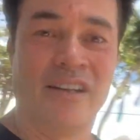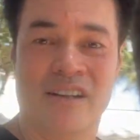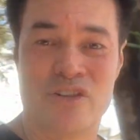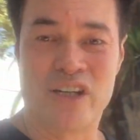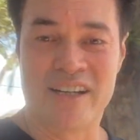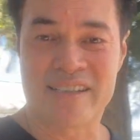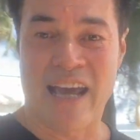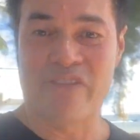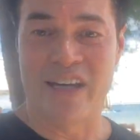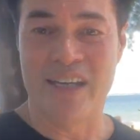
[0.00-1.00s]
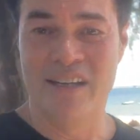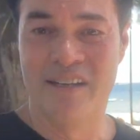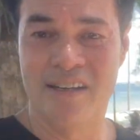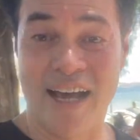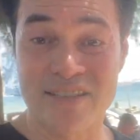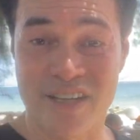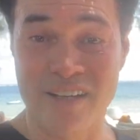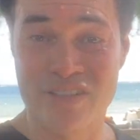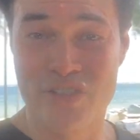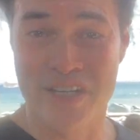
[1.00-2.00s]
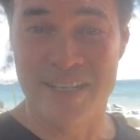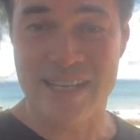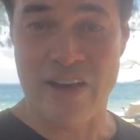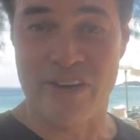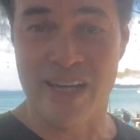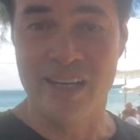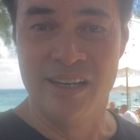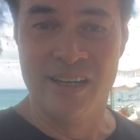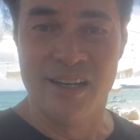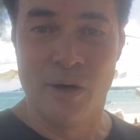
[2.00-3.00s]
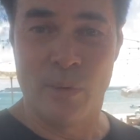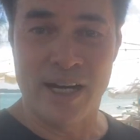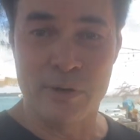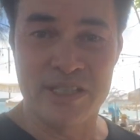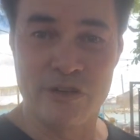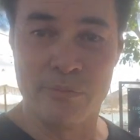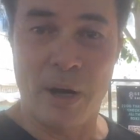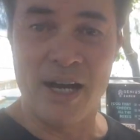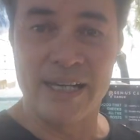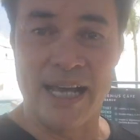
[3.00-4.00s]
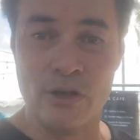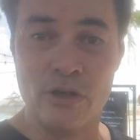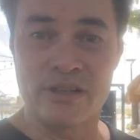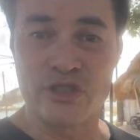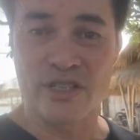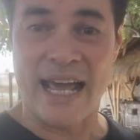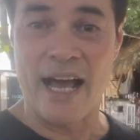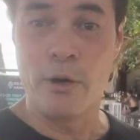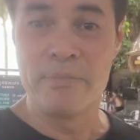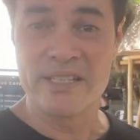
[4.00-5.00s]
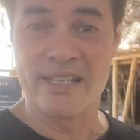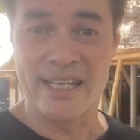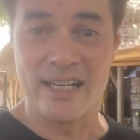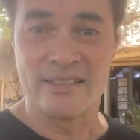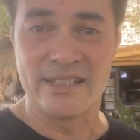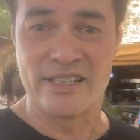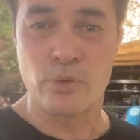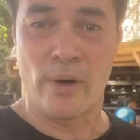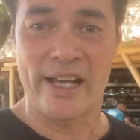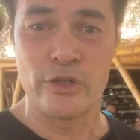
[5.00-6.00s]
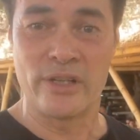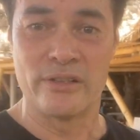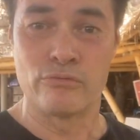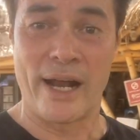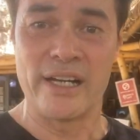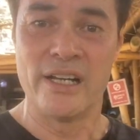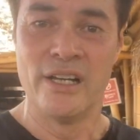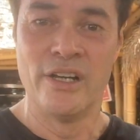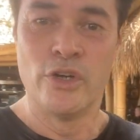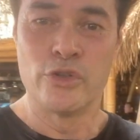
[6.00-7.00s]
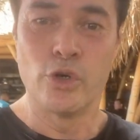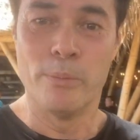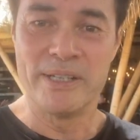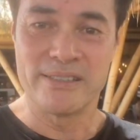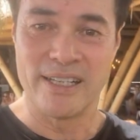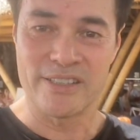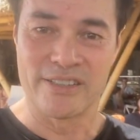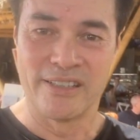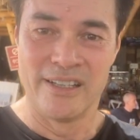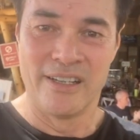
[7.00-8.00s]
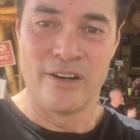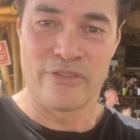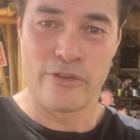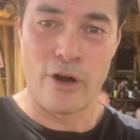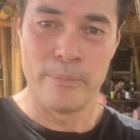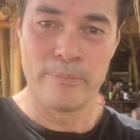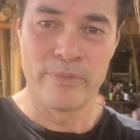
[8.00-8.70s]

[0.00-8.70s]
Genius Cafe. I started Genius Cafe when I was here in Bali and look just how busy it is. This is where you can run your business from